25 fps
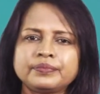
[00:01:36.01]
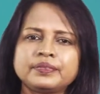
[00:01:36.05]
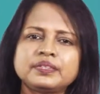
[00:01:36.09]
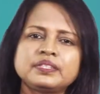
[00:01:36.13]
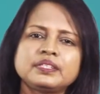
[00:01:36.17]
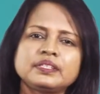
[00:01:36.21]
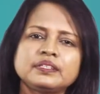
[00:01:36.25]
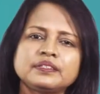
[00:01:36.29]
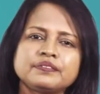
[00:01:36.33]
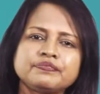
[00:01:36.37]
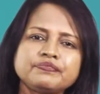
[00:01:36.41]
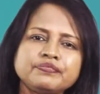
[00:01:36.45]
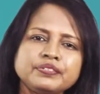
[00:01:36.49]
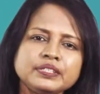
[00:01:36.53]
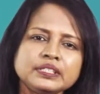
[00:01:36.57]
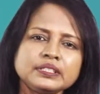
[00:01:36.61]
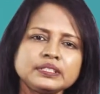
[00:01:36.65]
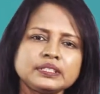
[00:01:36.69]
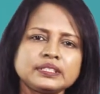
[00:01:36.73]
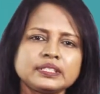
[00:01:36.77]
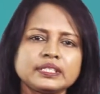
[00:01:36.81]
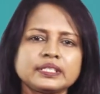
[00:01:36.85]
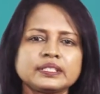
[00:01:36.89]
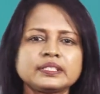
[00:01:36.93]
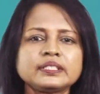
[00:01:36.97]
The
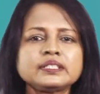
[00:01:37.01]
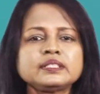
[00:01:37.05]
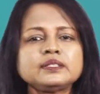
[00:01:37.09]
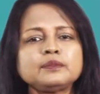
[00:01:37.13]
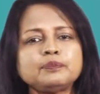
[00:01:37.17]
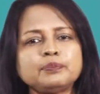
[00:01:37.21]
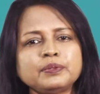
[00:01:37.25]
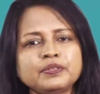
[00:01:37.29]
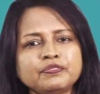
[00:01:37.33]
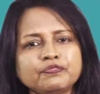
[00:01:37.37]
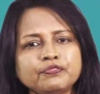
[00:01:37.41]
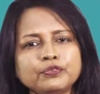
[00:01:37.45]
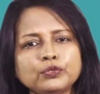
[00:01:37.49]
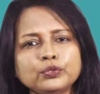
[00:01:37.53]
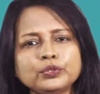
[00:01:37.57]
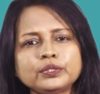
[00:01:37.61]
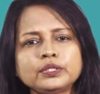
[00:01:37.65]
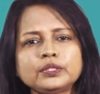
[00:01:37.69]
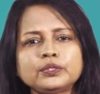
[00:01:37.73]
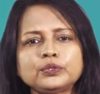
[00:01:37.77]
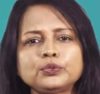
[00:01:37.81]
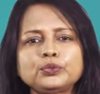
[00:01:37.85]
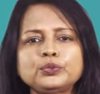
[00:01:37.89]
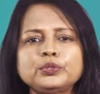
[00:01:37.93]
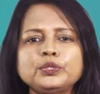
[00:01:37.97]
affix added before the
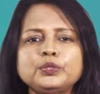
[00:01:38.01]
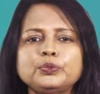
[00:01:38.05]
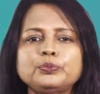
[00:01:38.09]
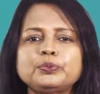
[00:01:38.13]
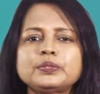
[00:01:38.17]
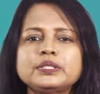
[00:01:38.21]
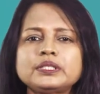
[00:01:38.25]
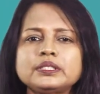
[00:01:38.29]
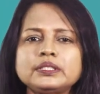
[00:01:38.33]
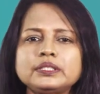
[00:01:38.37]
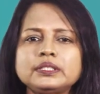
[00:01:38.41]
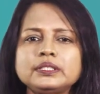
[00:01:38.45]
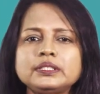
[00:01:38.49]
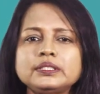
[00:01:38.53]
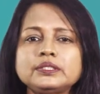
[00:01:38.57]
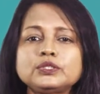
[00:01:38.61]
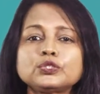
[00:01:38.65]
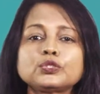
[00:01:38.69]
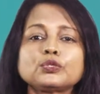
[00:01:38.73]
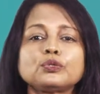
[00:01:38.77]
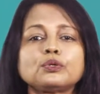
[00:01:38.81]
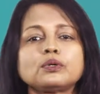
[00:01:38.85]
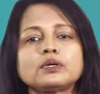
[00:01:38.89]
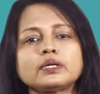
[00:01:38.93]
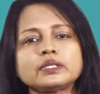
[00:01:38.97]
root word is
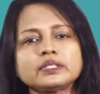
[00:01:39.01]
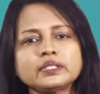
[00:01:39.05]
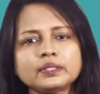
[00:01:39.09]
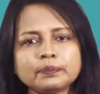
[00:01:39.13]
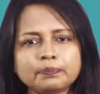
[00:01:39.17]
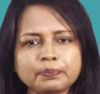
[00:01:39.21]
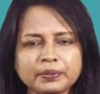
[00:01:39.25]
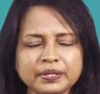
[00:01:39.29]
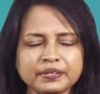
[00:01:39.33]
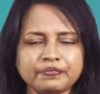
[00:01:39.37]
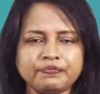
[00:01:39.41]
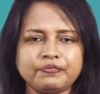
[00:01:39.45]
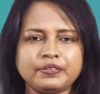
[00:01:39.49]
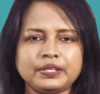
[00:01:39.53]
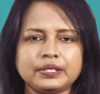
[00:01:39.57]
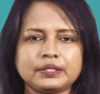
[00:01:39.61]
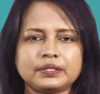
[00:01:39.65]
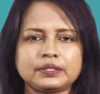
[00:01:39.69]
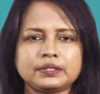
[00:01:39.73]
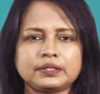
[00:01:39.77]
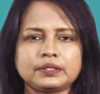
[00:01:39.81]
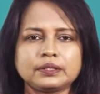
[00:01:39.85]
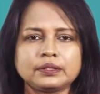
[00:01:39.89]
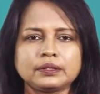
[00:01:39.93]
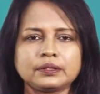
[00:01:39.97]
called a
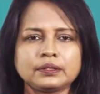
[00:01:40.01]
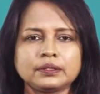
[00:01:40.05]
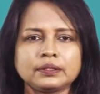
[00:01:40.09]
prefix.